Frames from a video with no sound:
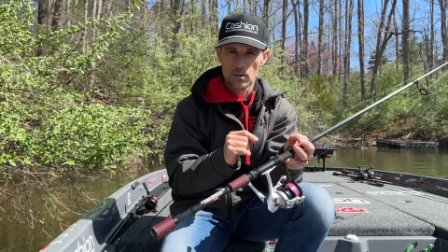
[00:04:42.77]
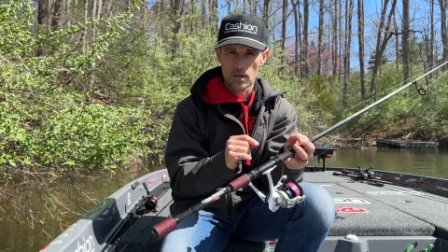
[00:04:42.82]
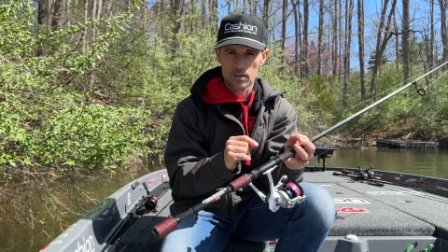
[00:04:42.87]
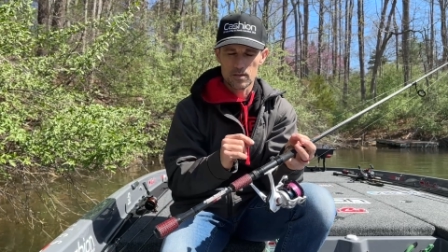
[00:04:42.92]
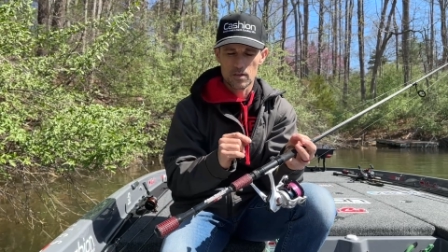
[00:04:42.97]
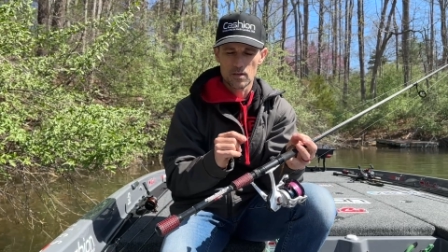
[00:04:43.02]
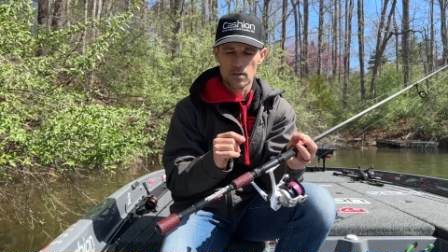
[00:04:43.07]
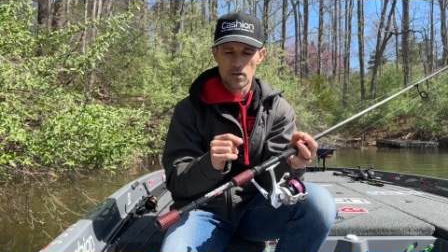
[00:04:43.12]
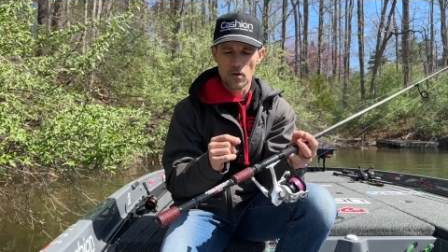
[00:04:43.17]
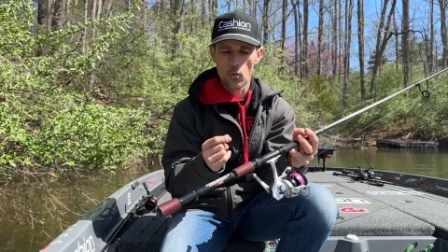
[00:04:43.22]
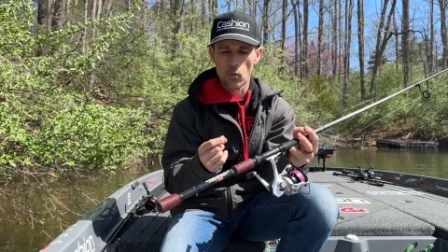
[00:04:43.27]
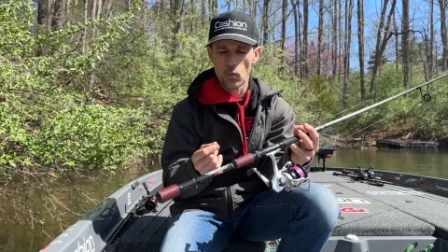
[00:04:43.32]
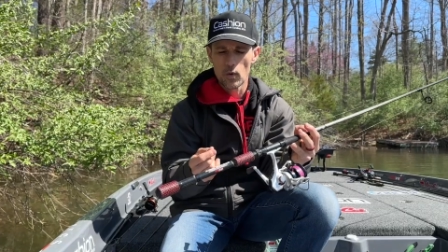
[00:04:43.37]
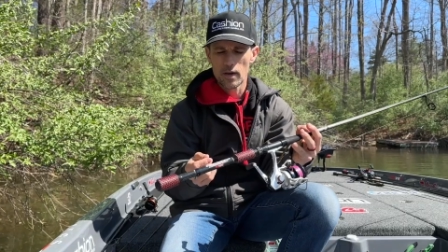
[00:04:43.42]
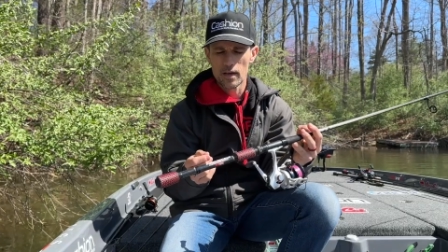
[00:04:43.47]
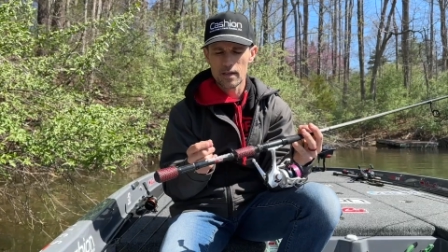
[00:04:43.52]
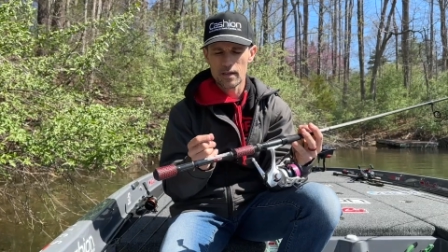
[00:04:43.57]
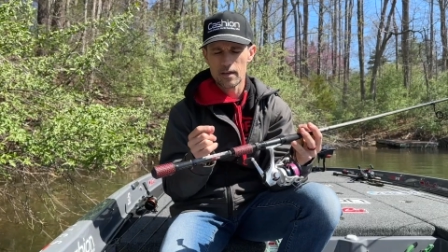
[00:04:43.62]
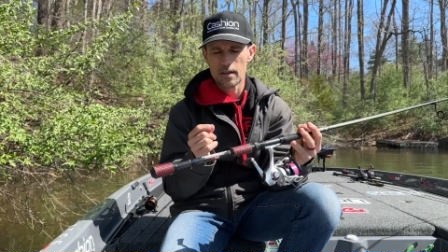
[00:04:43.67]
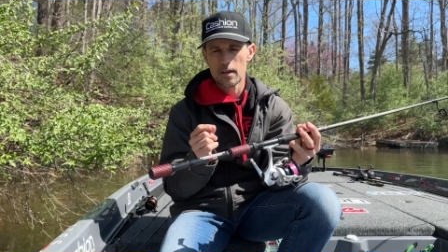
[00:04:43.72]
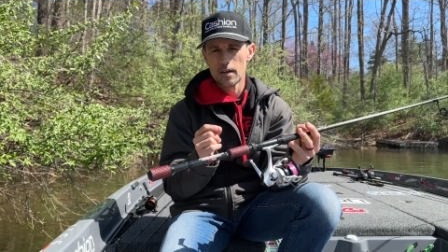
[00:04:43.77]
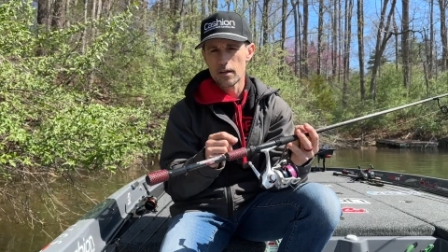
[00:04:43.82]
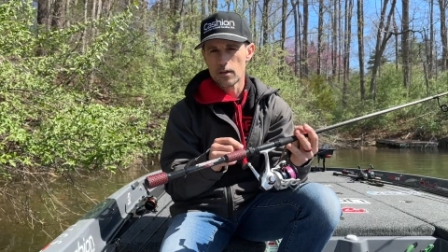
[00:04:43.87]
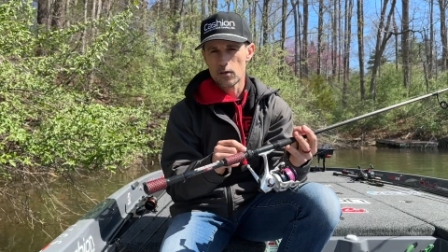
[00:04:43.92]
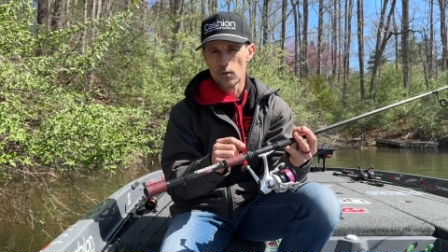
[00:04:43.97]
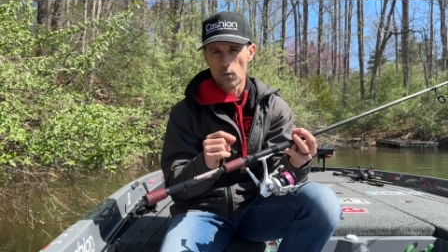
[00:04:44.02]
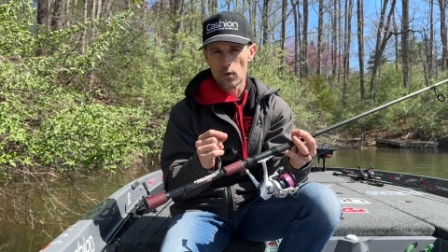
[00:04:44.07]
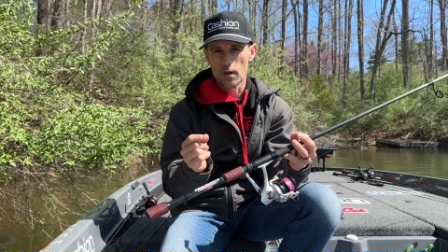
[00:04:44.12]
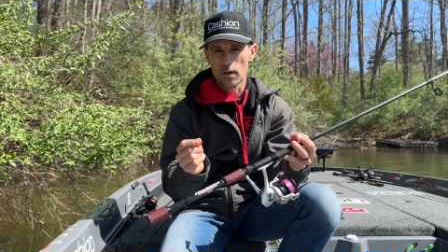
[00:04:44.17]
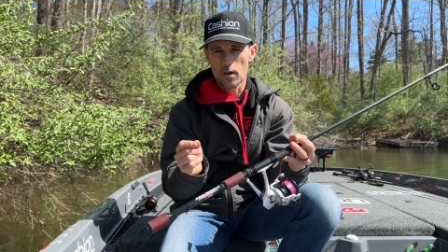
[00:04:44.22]
I'll tell you when
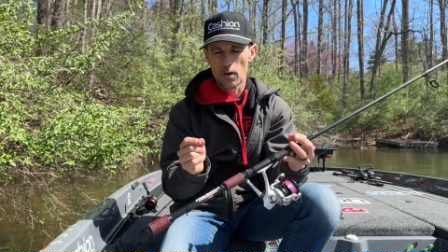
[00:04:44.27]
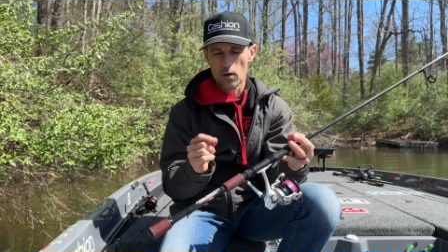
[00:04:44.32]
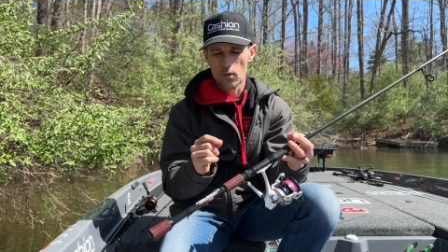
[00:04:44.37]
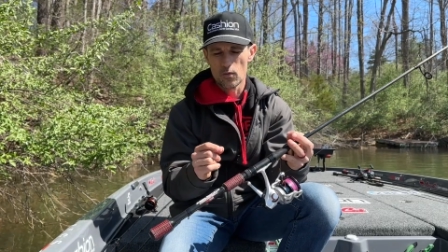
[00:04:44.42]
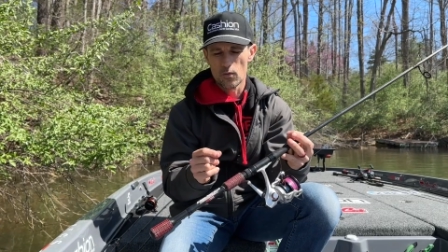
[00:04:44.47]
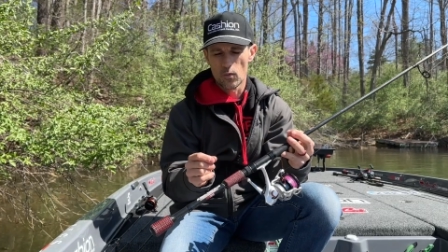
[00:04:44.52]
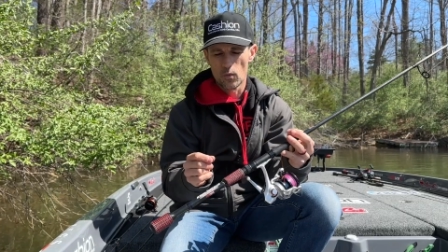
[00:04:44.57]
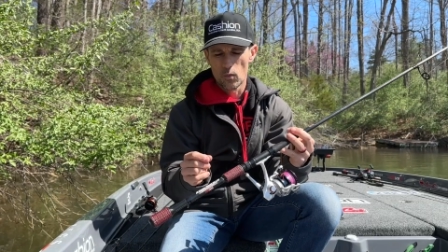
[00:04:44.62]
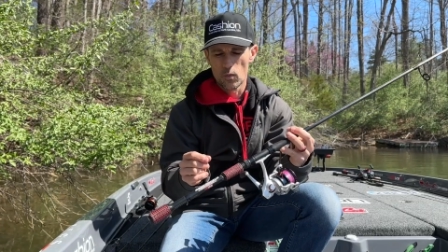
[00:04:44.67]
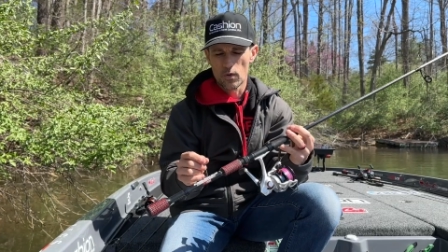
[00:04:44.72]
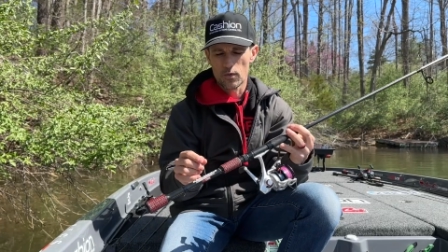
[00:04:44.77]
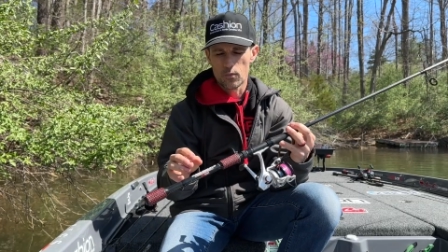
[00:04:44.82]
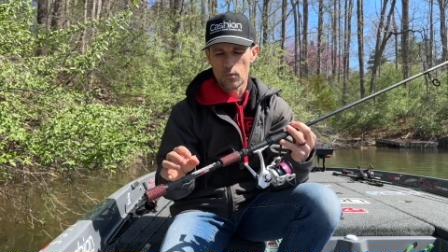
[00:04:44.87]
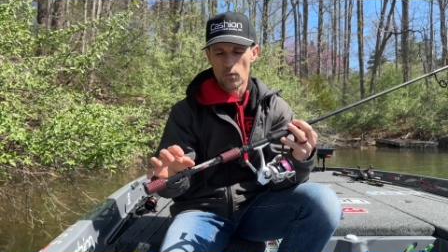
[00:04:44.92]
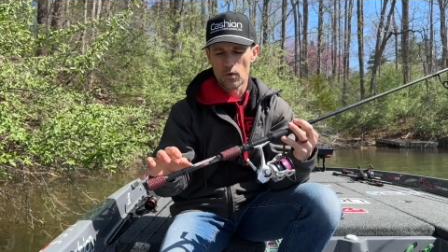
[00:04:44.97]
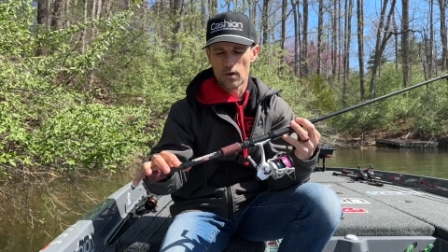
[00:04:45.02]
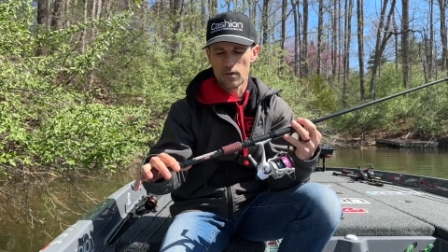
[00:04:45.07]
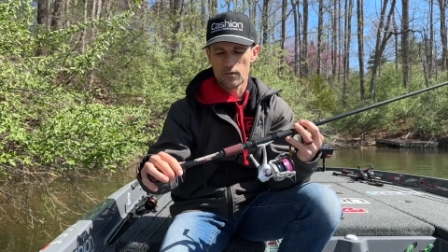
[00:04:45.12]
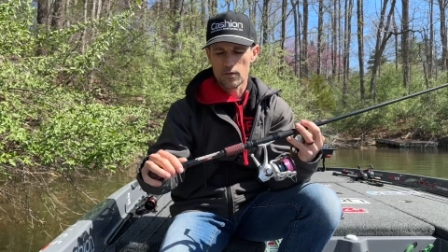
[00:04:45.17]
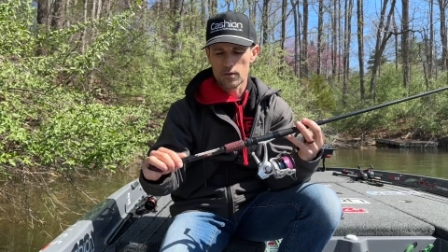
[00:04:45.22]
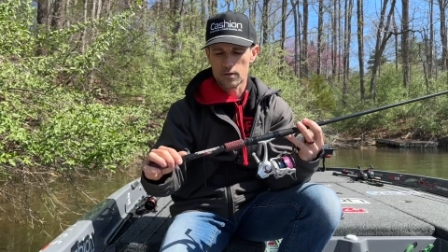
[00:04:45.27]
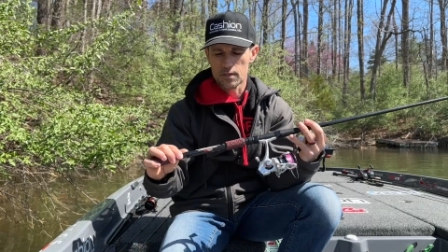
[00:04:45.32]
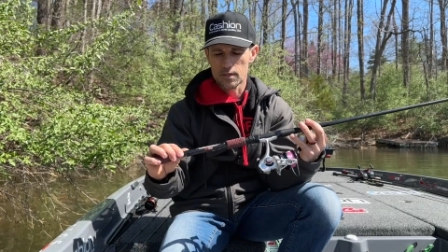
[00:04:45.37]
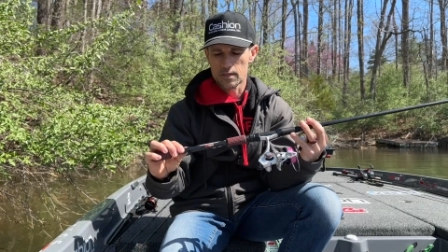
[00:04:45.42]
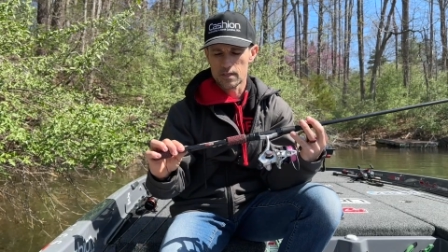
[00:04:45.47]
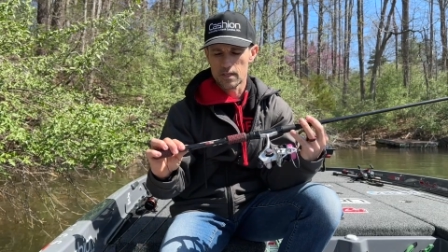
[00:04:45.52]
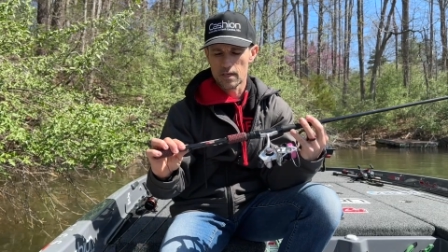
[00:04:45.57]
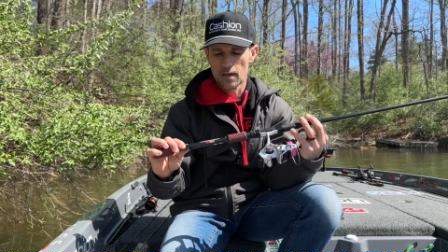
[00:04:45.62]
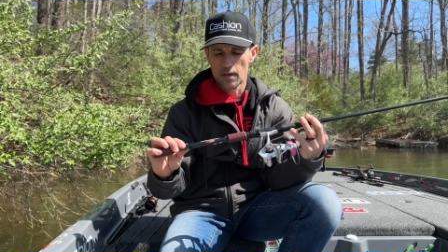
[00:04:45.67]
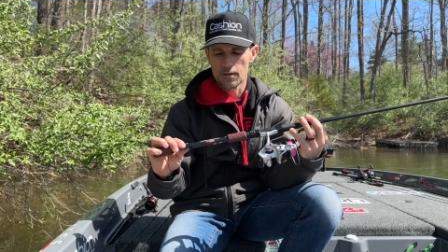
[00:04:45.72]
you want to go with one versus
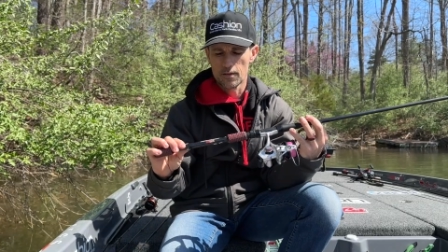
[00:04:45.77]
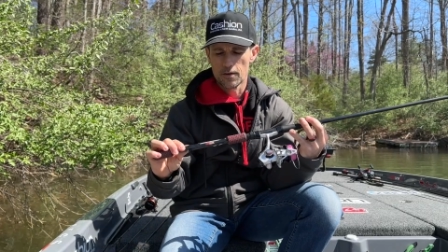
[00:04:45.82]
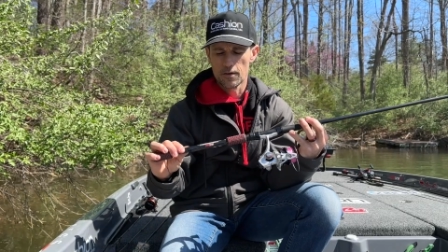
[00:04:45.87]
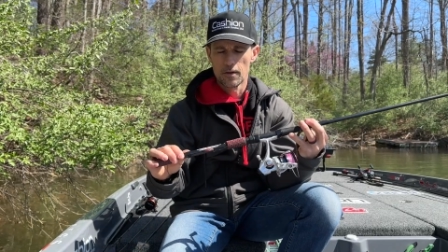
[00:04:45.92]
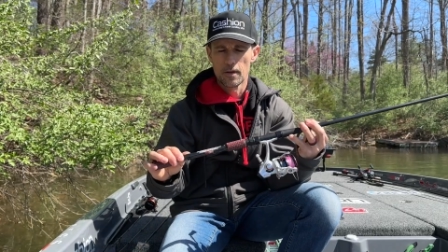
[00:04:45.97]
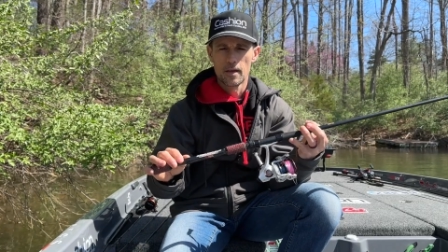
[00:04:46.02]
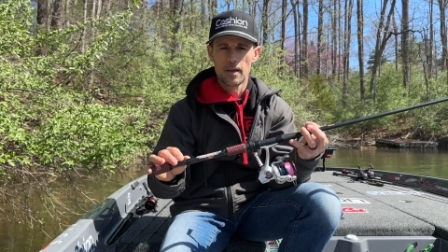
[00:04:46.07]
the other.